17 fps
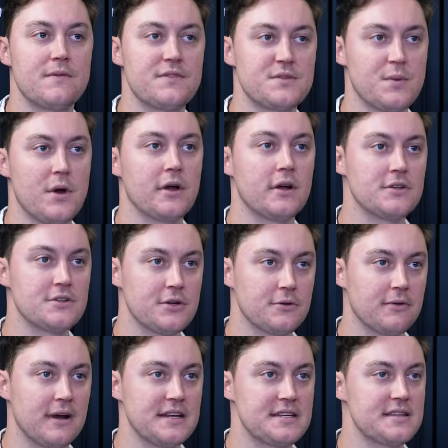we've spoken to
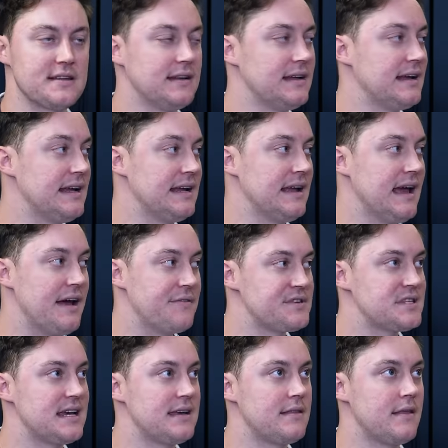recently have
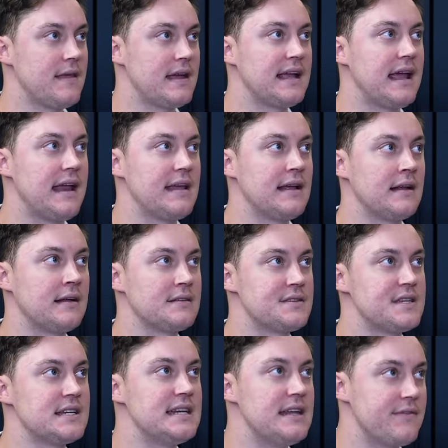said that they're getting
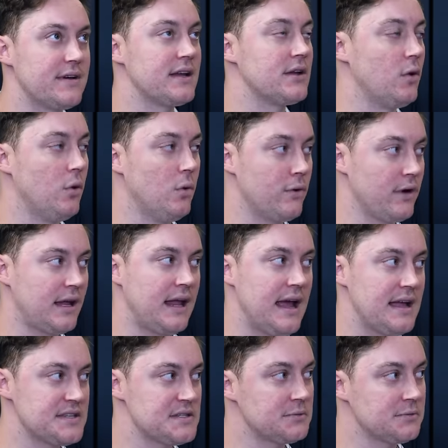significant order
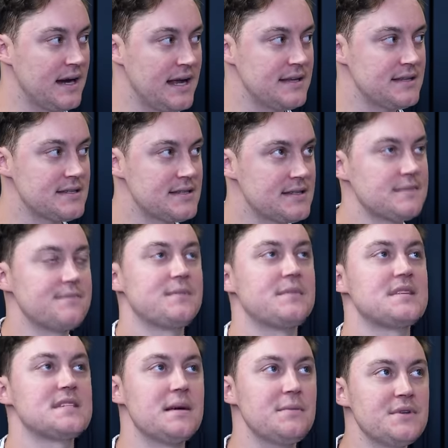cancel rates.
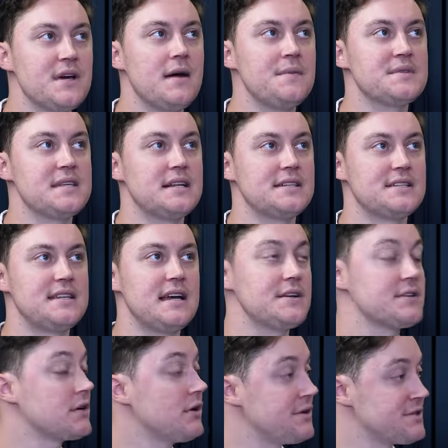Sometimes that's
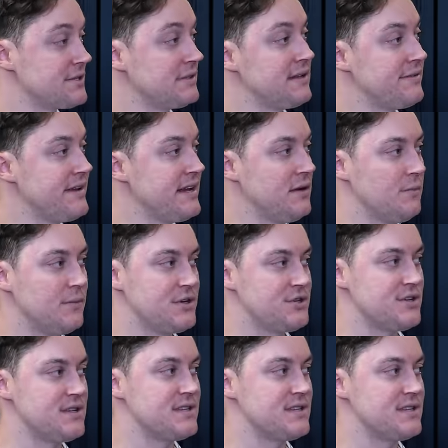down to cost of living, which